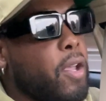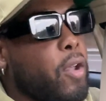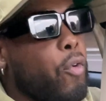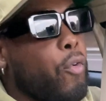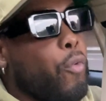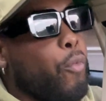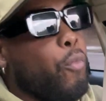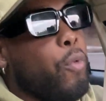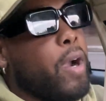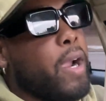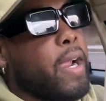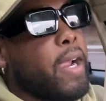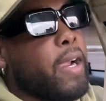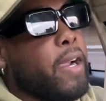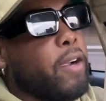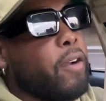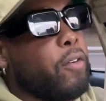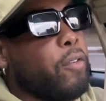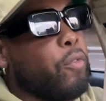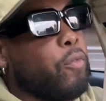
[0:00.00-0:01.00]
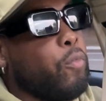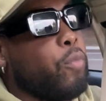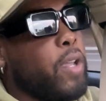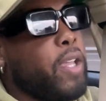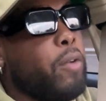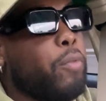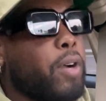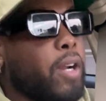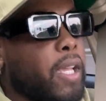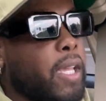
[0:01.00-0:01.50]
where we
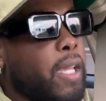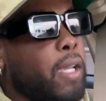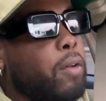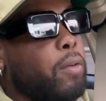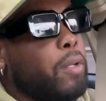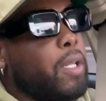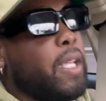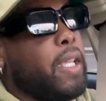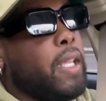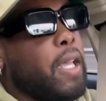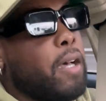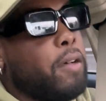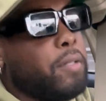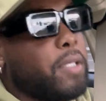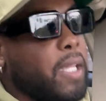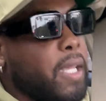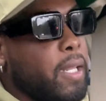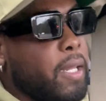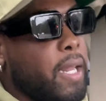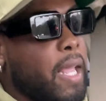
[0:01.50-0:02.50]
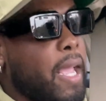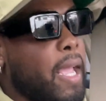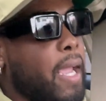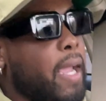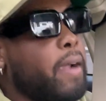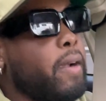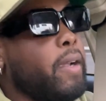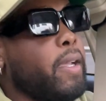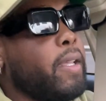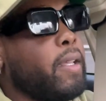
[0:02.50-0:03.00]
were equally yoked in that
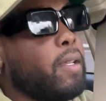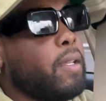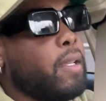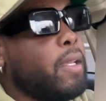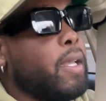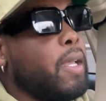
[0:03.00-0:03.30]
area,